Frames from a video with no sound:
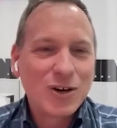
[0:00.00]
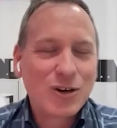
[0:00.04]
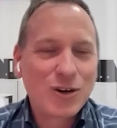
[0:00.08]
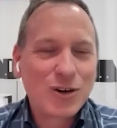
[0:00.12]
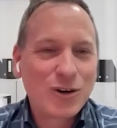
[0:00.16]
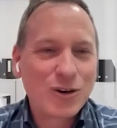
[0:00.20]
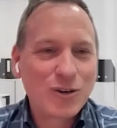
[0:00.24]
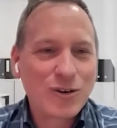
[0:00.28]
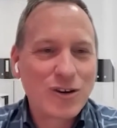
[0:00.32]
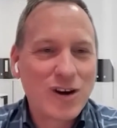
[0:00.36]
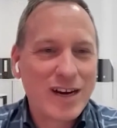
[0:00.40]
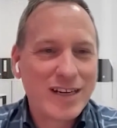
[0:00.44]

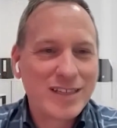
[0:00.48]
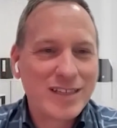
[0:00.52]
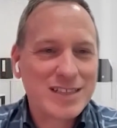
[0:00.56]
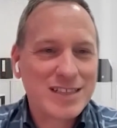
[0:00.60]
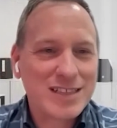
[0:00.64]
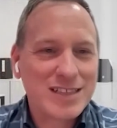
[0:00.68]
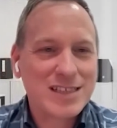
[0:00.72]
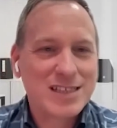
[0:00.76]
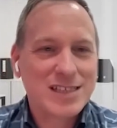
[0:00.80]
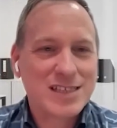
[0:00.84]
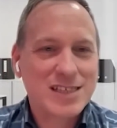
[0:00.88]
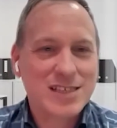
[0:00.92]
All right.
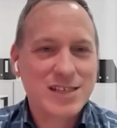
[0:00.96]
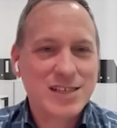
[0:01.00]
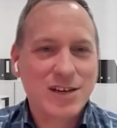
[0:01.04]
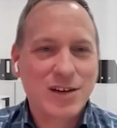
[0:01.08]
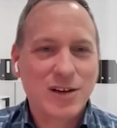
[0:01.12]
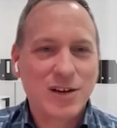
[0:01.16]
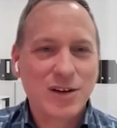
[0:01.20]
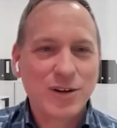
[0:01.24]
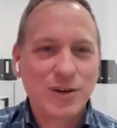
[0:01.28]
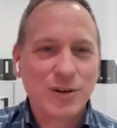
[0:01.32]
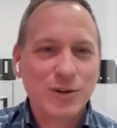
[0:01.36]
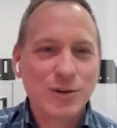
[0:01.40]

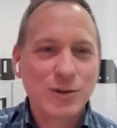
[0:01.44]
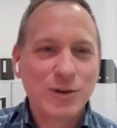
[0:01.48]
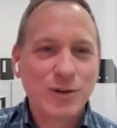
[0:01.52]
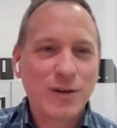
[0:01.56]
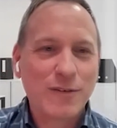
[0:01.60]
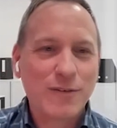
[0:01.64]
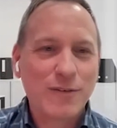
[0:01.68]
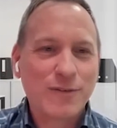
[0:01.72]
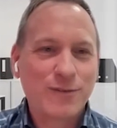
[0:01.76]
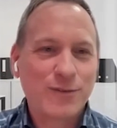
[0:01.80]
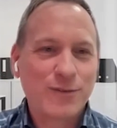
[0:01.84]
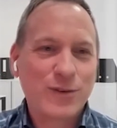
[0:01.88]
So
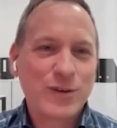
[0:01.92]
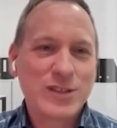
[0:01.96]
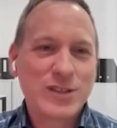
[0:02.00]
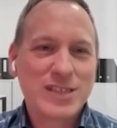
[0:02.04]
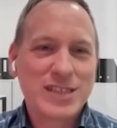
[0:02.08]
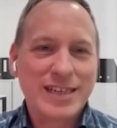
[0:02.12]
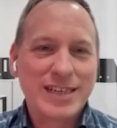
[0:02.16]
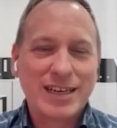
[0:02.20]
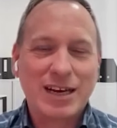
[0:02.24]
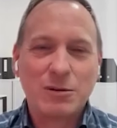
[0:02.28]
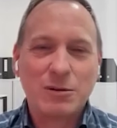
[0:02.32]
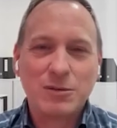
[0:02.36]

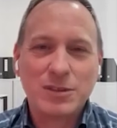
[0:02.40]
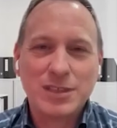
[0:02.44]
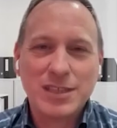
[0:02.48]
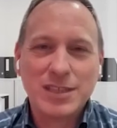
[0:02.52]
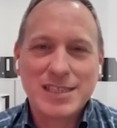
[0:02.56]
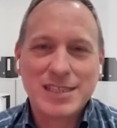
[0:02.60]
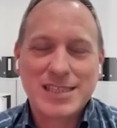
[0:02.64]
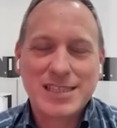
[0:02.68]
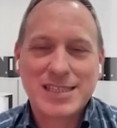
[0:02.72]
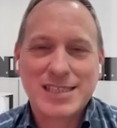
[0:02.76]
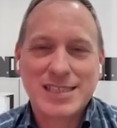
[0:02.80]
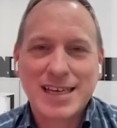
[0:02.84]
firstly, I'm going to
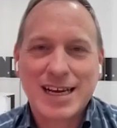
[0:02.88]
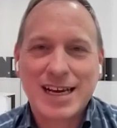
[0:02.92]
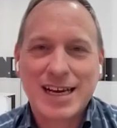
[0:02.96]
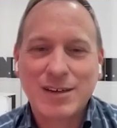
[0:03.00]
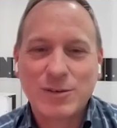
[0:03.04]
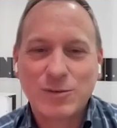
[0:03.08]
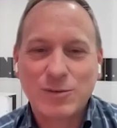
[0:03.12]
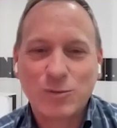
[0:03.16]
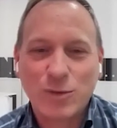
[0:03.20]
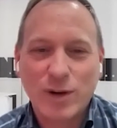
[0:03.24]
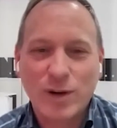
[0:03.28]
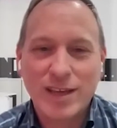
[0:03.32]

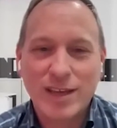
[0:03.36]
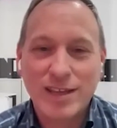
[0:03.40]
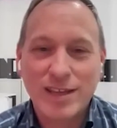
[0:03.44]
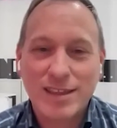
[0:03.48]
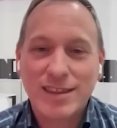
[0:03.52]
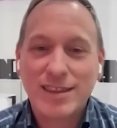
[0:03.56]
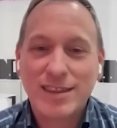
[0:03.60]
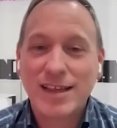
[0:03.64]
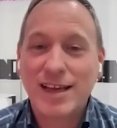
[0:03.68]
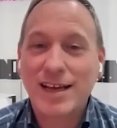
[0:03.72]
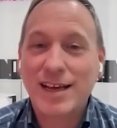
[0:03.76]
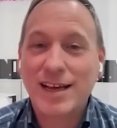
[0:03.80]
start
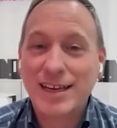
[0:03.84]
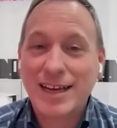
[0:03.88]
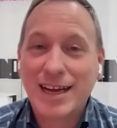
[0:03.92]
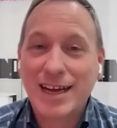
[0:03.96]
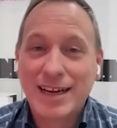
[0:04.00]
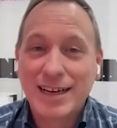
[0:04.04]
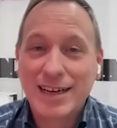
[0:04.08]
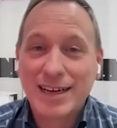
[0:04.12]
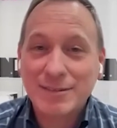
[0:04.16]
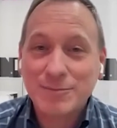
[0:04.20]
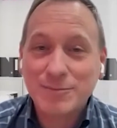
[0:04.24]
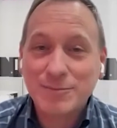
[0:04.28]
with
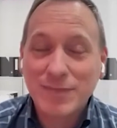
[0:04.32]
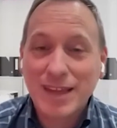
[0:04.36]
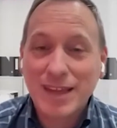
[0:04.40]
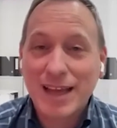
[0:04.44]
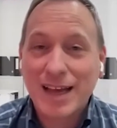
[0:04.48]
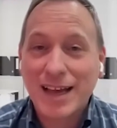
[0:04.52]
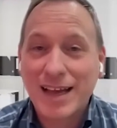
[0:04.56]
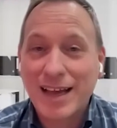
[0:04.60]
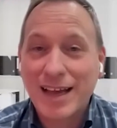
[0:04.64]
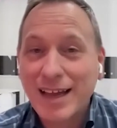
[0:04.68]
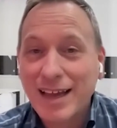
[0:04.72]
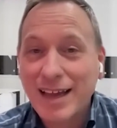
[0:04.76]

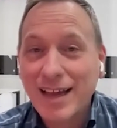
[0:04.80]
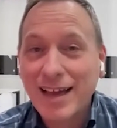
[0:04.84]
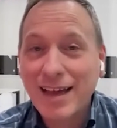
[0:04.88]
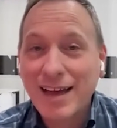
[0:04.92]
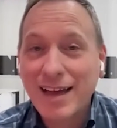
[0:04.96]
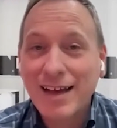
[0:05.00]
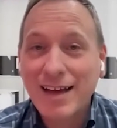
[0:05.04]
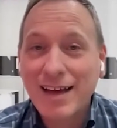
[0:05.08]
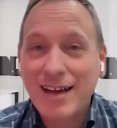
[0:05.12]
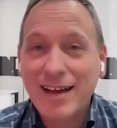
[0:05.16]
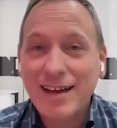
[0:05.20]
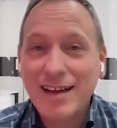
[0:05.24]

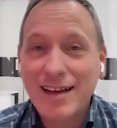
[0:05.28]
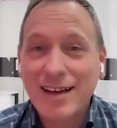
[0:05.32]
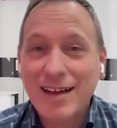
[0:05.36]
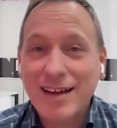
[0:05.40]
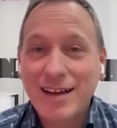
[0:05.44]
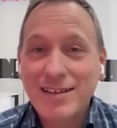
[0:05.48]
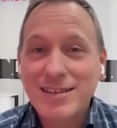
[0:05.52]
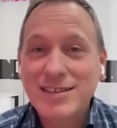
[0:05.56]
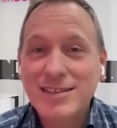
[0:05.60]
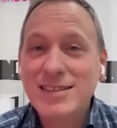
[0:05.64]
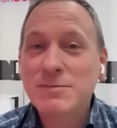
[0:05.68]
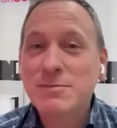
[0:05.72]

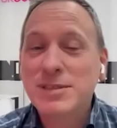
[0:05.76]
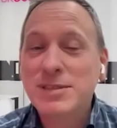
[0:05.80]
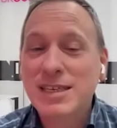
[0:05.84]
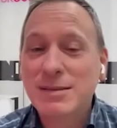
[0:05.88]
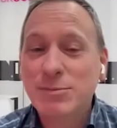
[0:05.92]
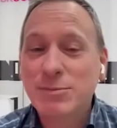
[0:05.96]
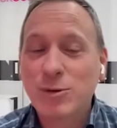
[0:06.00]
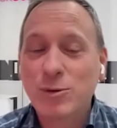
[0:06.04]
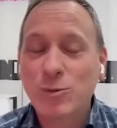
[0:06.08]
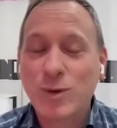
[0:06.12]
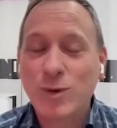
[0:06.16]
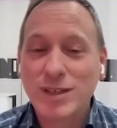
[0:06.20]
some
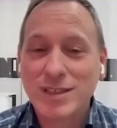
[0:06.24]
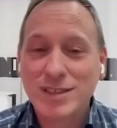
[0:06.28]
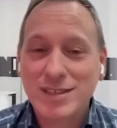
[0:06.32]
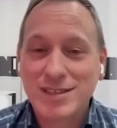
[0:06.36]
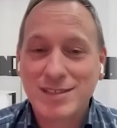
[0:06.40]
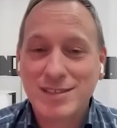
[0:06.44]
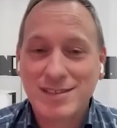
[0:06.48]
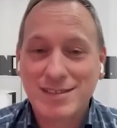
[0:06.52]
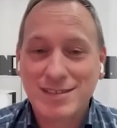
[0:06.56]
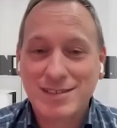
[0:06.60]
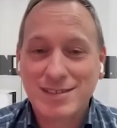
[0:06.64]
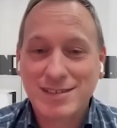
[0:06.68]
simple
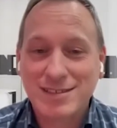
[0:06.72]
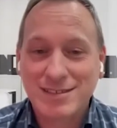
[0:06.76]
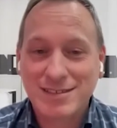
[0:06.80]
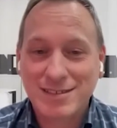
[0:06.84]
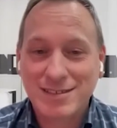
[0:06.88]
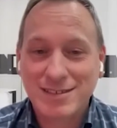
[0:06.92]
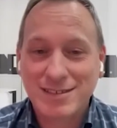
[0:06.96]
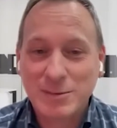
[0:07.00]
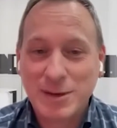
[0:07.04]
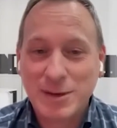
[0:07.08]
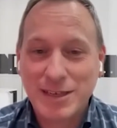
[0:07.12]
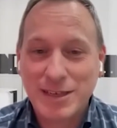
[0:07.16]
ones,
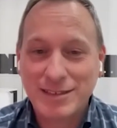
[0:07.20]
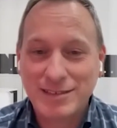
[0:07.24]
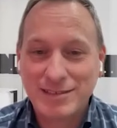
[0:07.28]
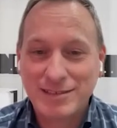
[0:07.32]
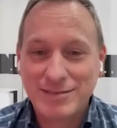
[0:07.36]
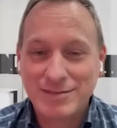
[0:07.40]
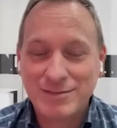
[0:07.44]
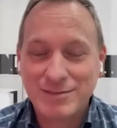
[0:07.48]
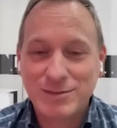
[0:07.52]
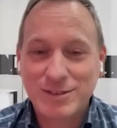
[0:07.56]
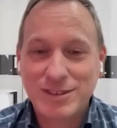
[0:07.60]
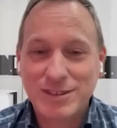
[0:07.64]
Kimeya.
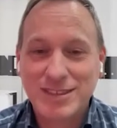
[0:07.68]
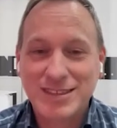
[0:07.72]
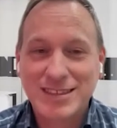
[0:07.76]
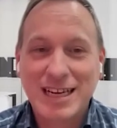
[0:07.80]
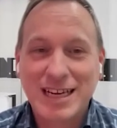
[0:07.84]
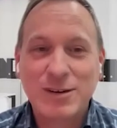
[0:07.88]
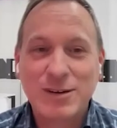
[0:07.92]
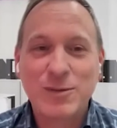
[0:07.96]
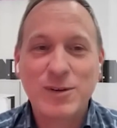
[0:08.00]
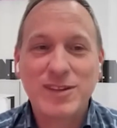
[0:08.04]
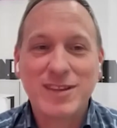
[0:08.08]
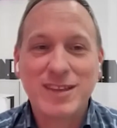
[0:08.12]
We'll
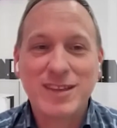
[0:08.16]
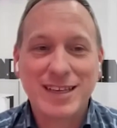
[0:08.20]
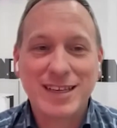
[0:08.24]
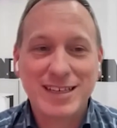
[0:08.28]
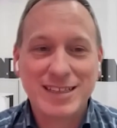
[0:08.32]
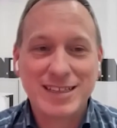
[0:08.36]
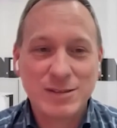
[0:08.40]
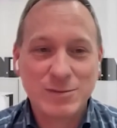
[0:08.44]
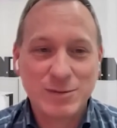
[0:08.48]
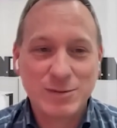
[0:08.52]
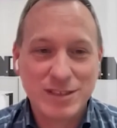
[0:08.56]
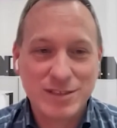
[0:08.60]
start with the
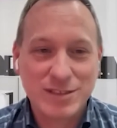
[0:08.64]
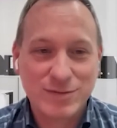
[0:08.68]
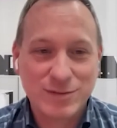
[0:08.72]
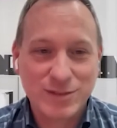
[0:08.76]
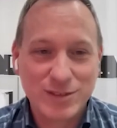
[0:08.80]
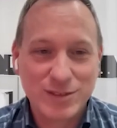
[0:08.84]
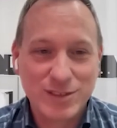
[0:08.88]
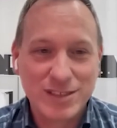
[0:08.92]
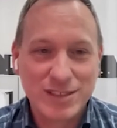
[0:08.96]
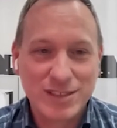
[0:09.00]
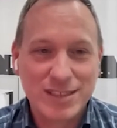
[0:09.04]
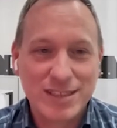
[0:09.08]
easy ones
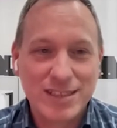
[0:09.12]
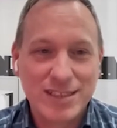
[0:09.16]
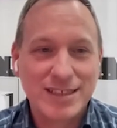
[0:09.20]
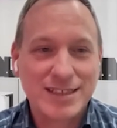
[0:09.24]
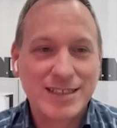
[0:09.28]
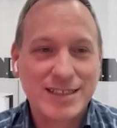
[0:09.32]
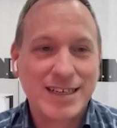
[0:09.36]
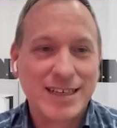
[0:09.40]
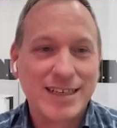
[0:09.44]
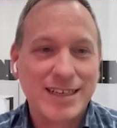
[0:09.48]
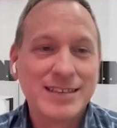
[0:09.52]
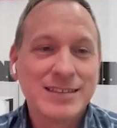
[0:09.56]
first.
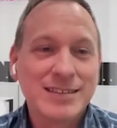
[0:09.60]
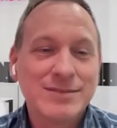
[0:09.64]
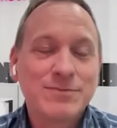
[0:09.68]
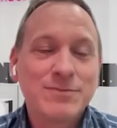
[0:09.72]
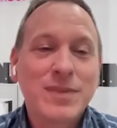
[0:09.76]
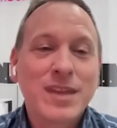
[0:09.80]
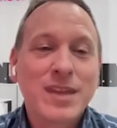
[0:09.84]
Okay.